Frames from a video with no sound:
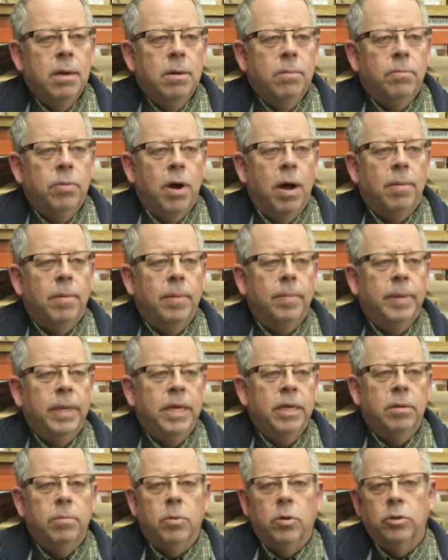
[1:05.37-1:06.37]
Probably
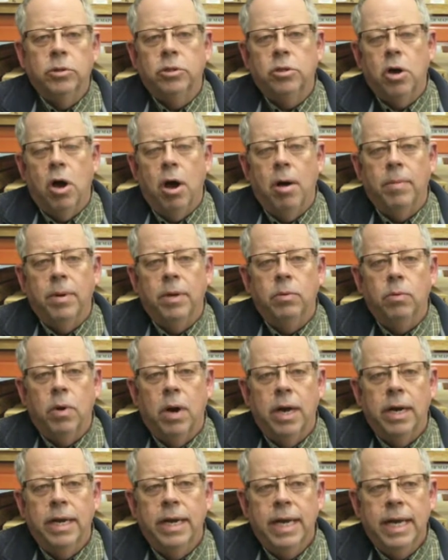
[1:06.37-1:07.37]
the most common
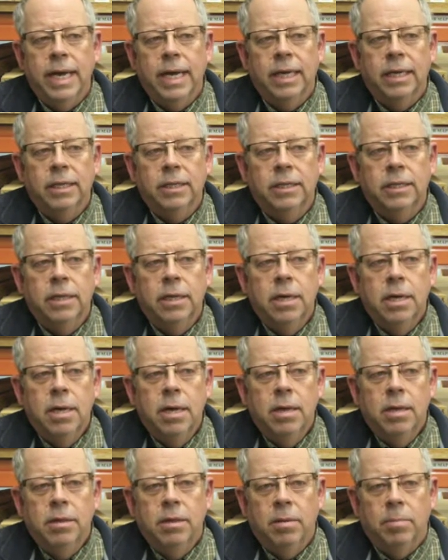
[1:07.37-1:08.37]
one is
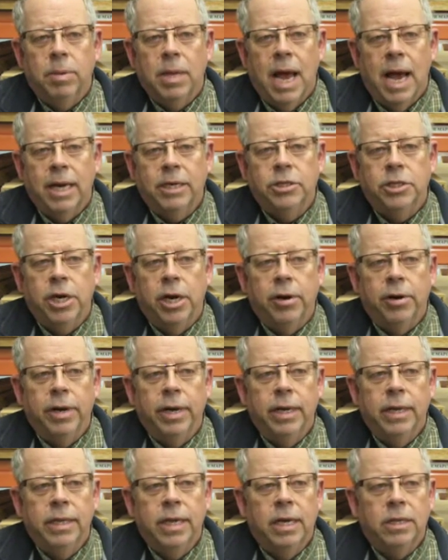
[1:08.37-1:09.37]
the black
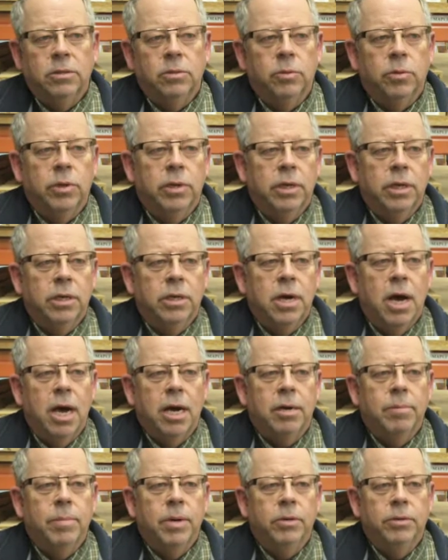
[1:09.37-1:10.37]
cherry, and that's what we're going to talk
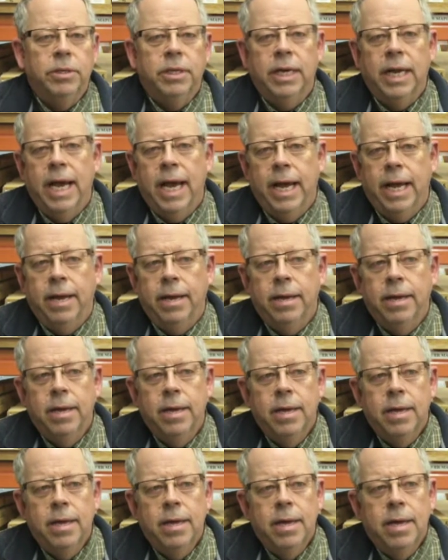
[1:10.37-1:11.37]
about today.
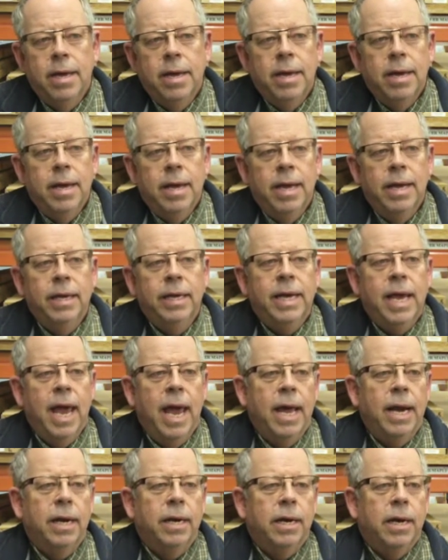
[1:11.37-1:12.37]
In
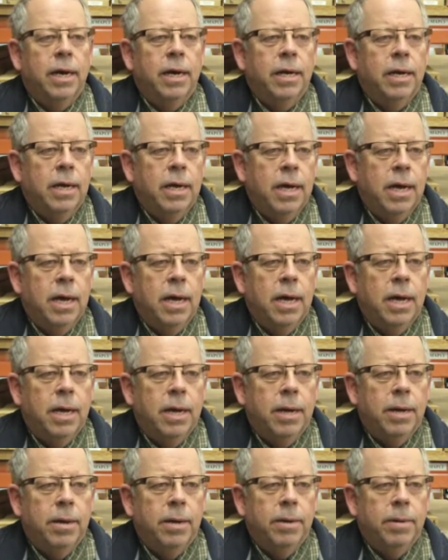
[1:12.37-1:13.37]
Canada,
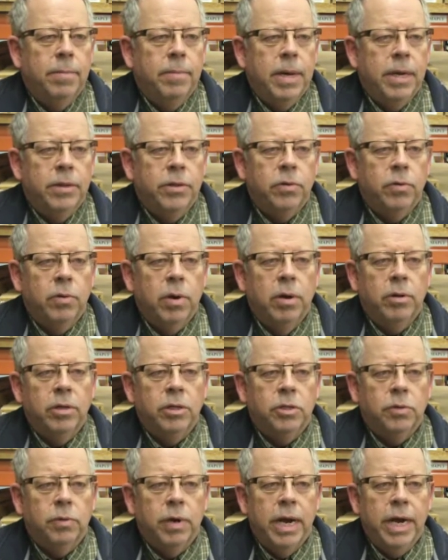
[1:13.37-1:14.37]
and throughout
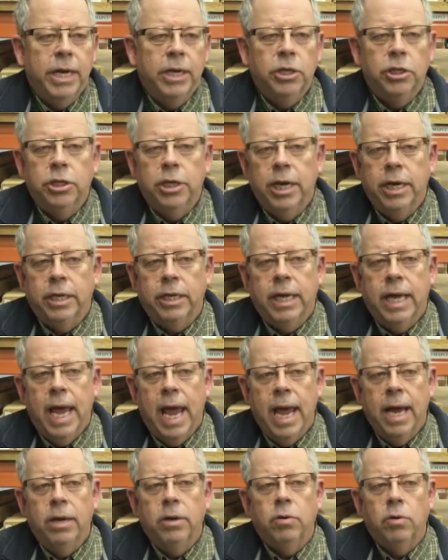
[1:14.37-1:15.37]
its range, it
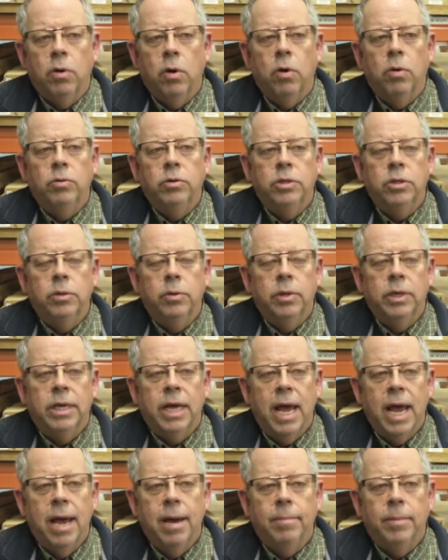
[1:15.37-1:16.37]
can grow to a
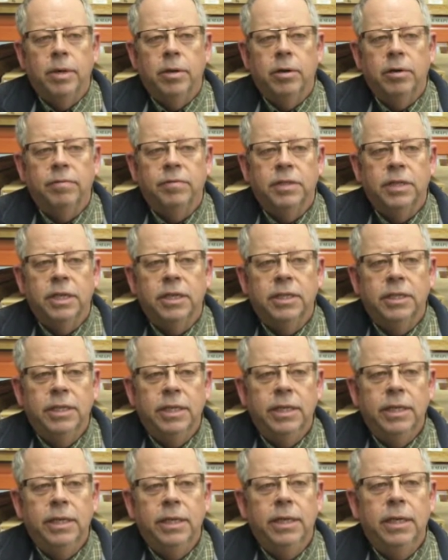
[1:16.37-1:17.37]
diameter of
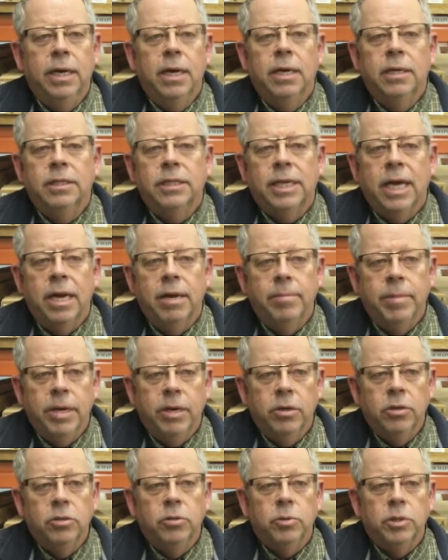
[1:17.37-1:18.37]
60
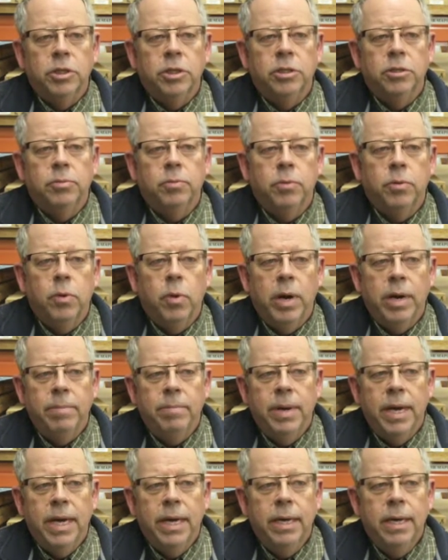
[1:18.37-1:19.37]
centimeters, which is quite
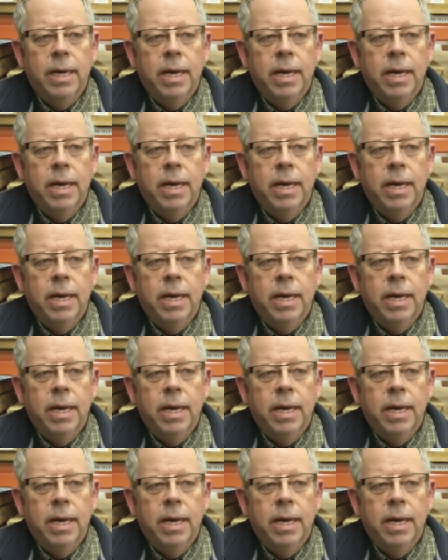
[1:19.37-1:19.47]
big,